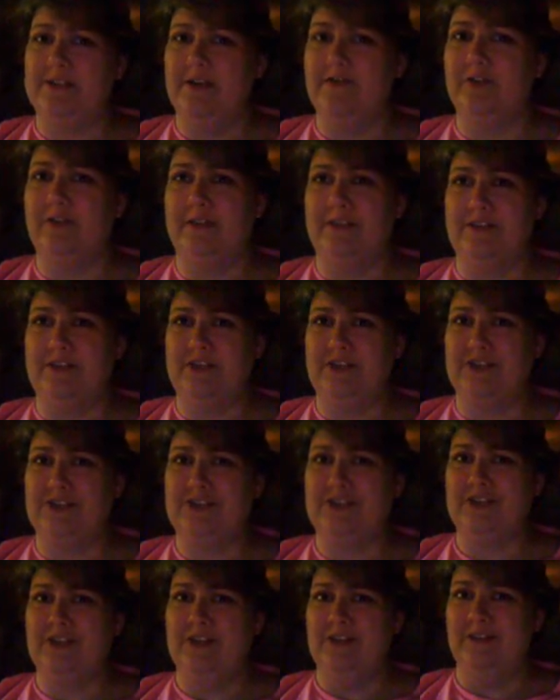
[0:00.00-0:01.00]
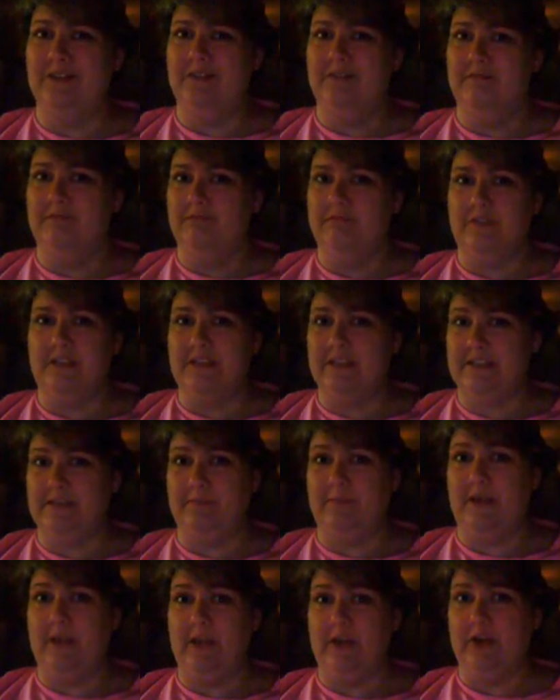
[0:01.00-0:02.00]
least 35 people
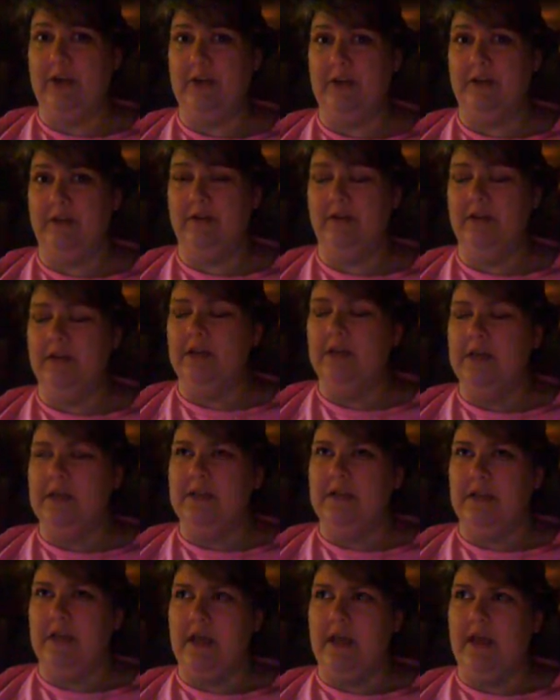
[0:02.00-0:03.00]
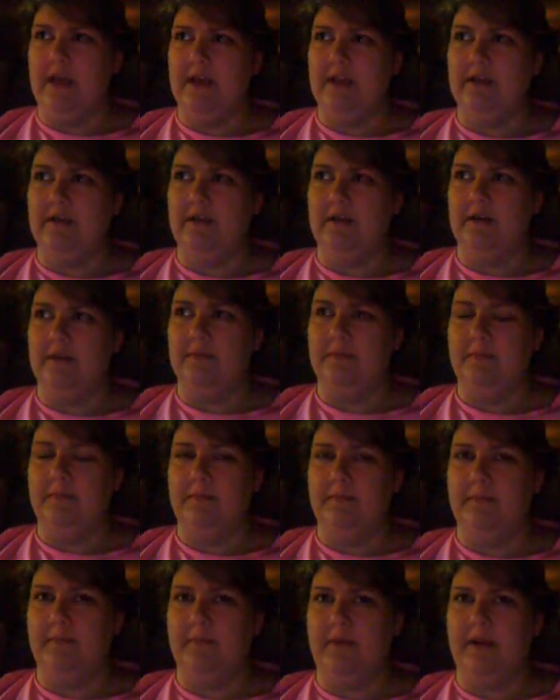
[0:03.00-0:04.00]
that they know
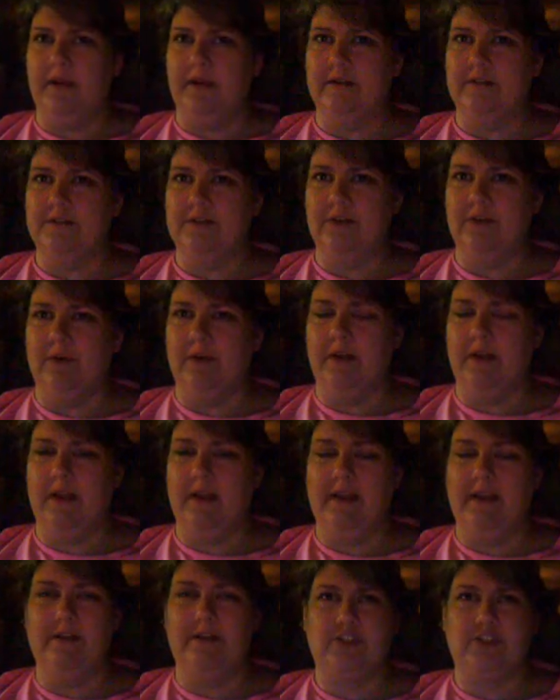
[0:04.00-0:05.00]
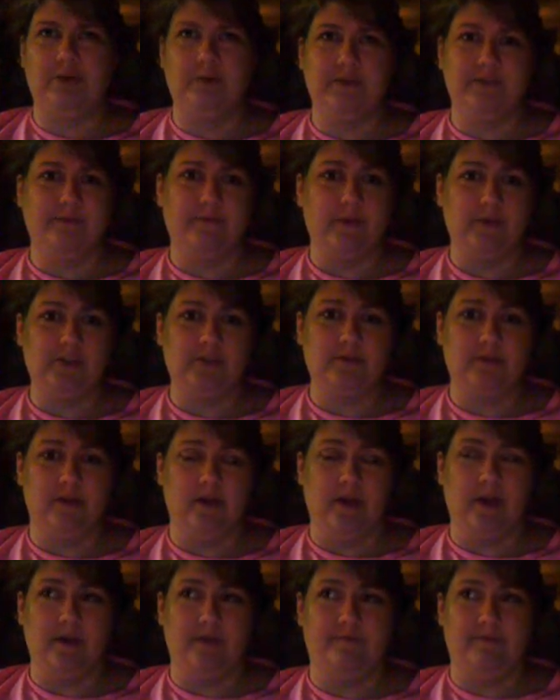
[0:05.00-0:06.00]
of. Those are the ones
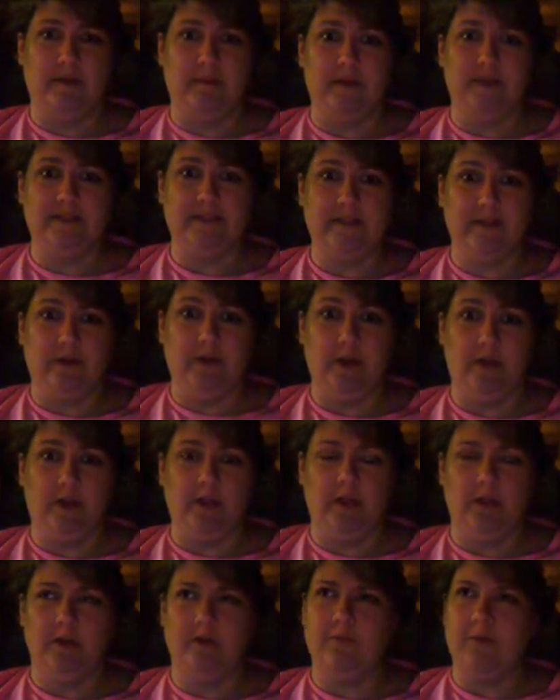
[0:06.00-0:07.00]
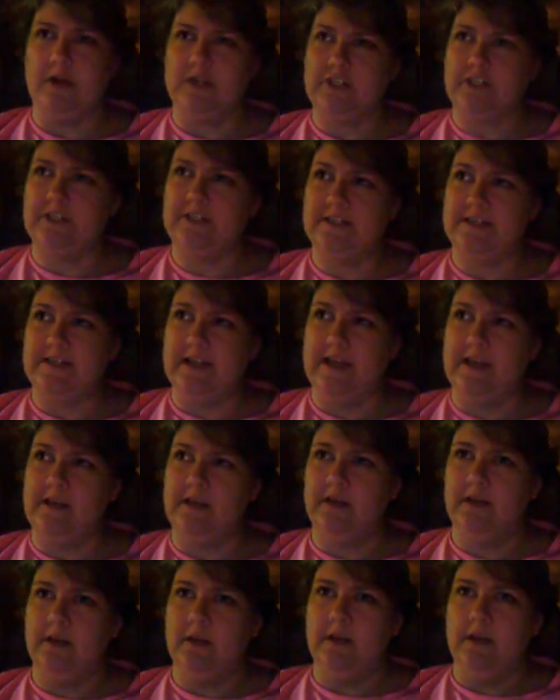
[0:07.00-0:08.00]
that they can say, odds are
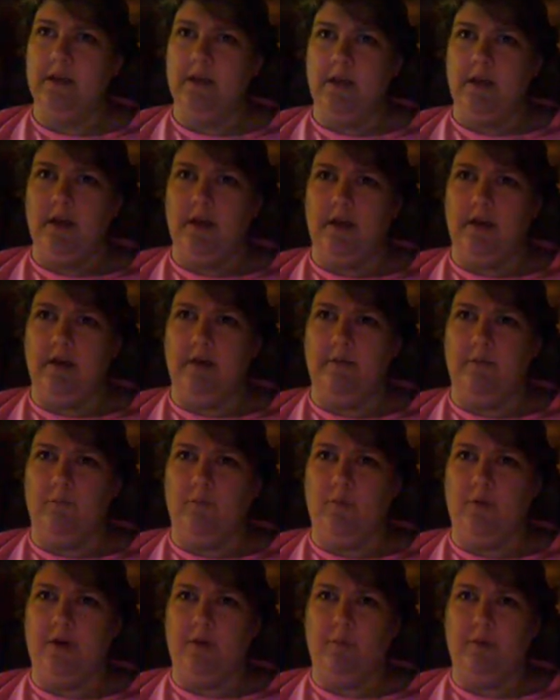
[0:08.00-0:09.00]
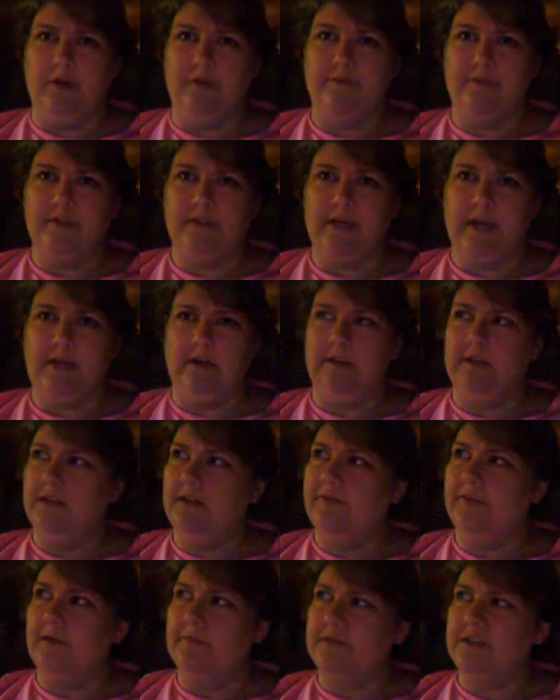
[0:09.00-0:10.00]
that's what happened to them. But there are several that
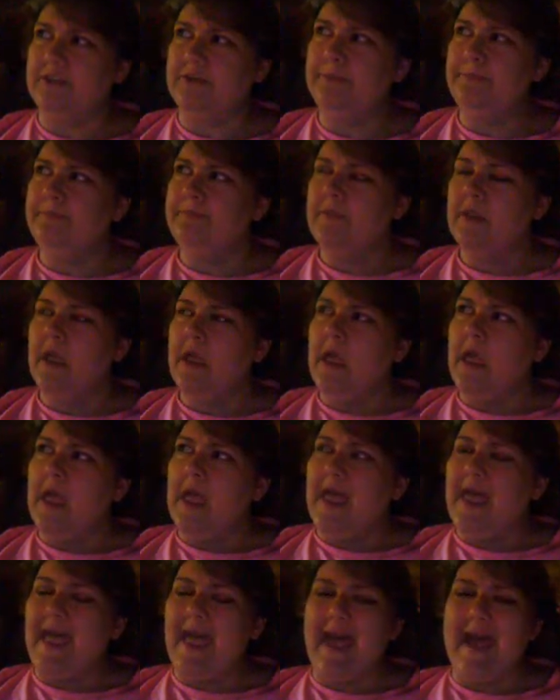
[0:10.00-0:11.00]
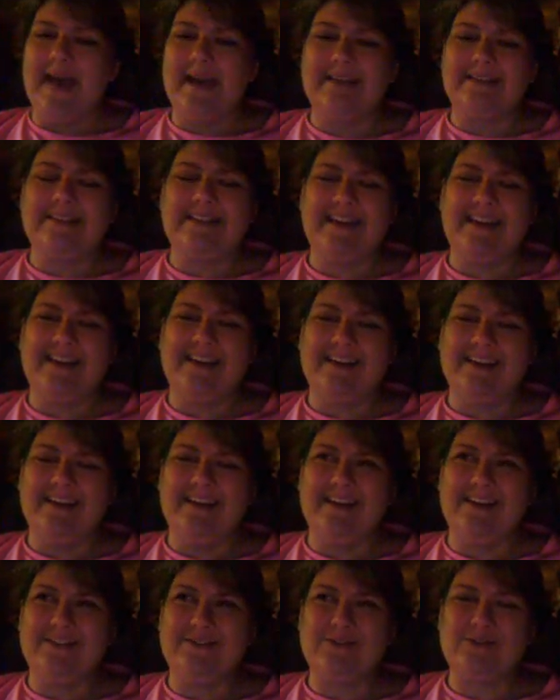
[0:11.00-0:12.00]
just disappeared.
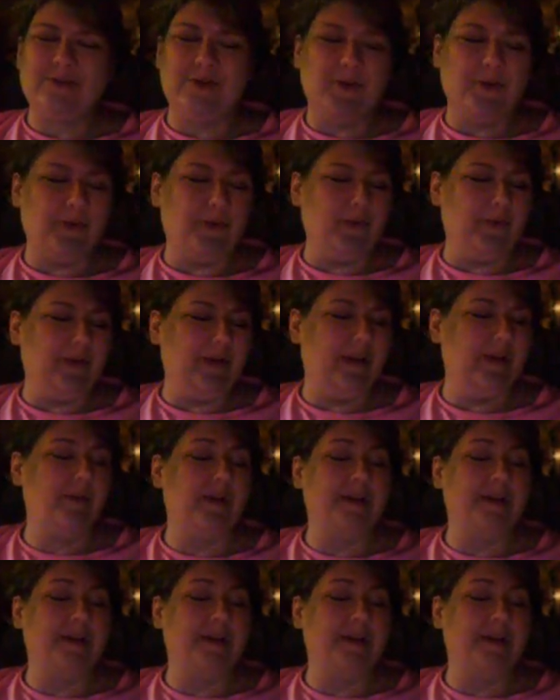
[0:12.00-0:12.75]
And